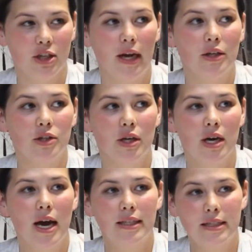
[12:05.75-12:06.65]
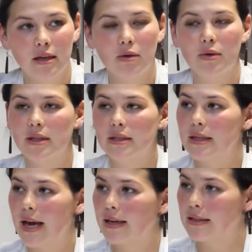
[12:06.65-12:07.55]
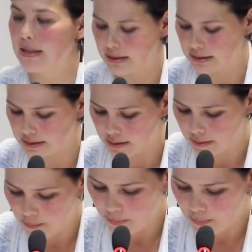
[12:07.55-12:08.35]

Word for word: change and deal with these legacies.